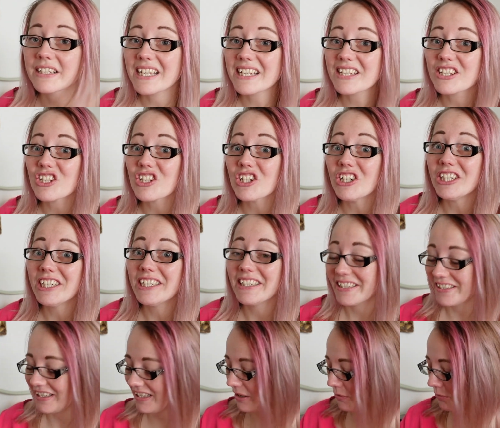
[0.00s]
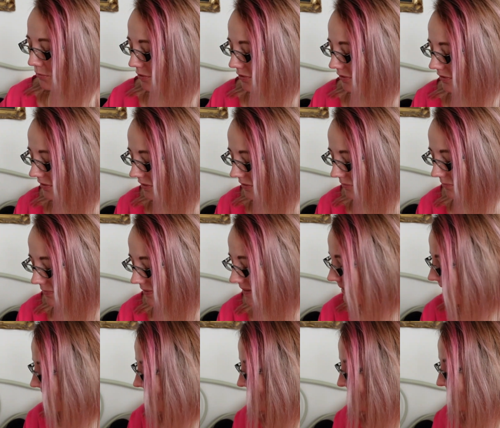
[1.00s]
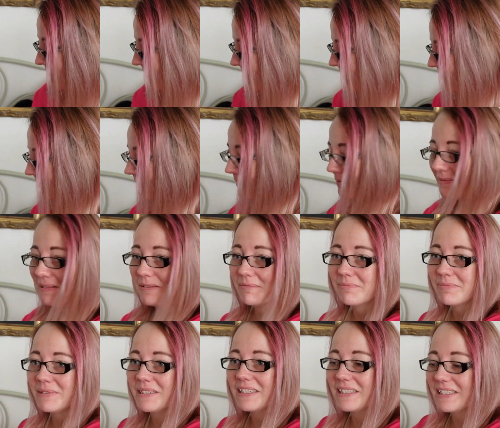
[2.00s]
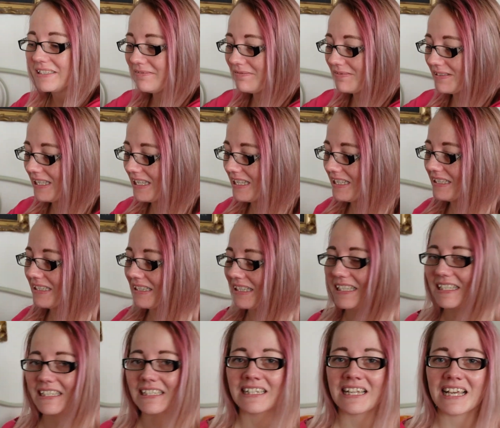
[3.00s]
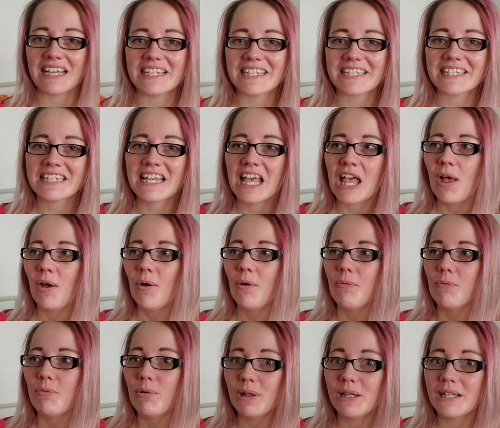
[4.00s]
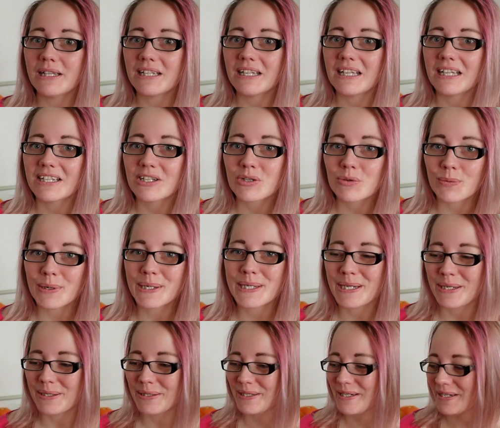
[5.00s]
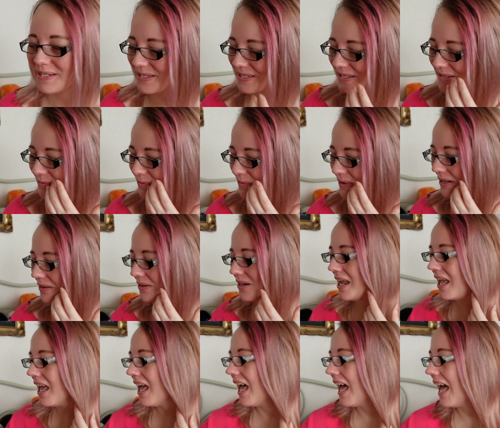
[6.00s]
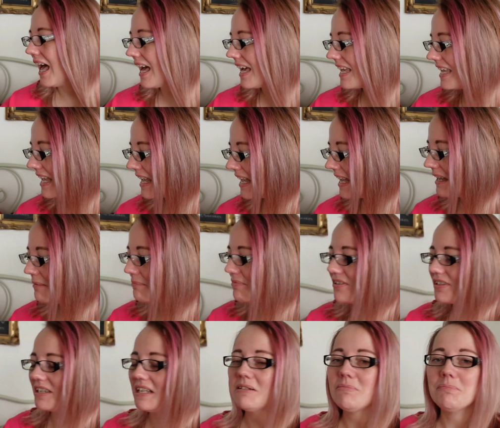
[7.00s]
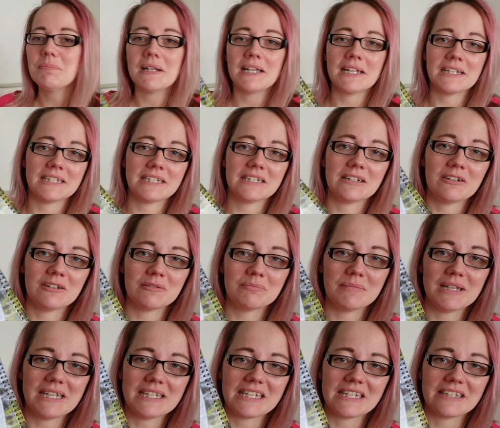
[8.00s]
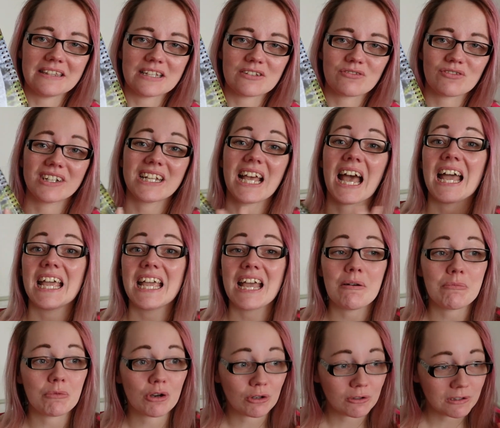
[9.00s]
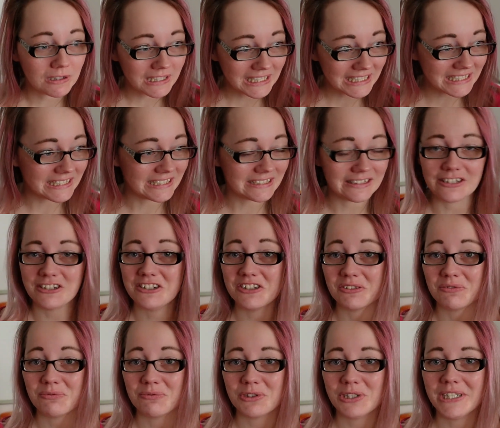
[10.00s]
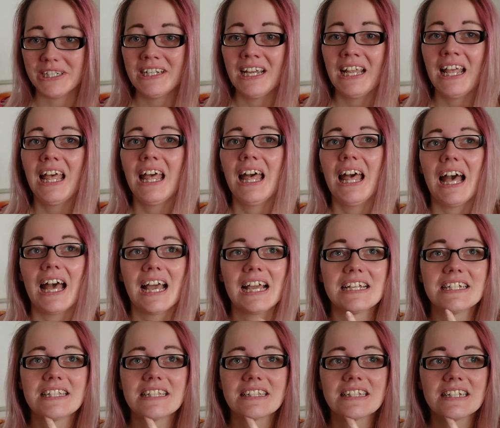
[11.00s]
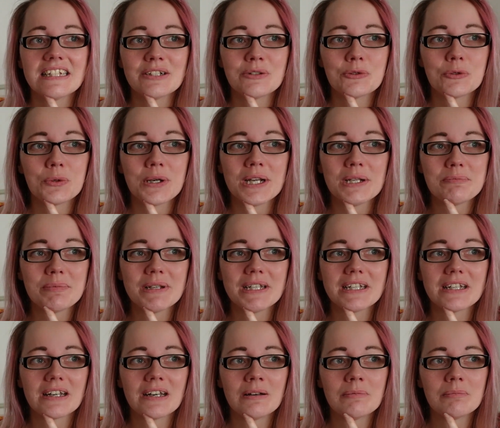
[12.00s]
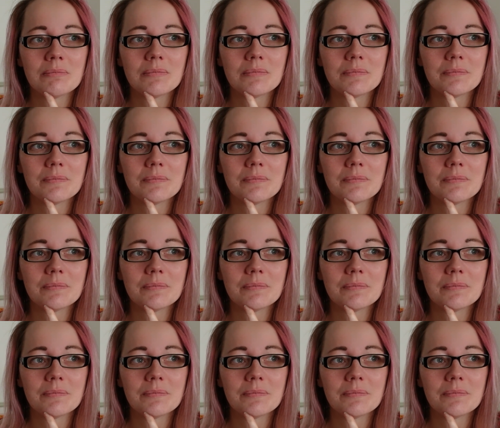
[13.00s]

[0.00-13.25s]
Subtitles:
get started on that one because I really want myself a like nice woolen sweater just to wear. I am still planning on making this one. I am collecting the yarn for it. I didn't quite pick up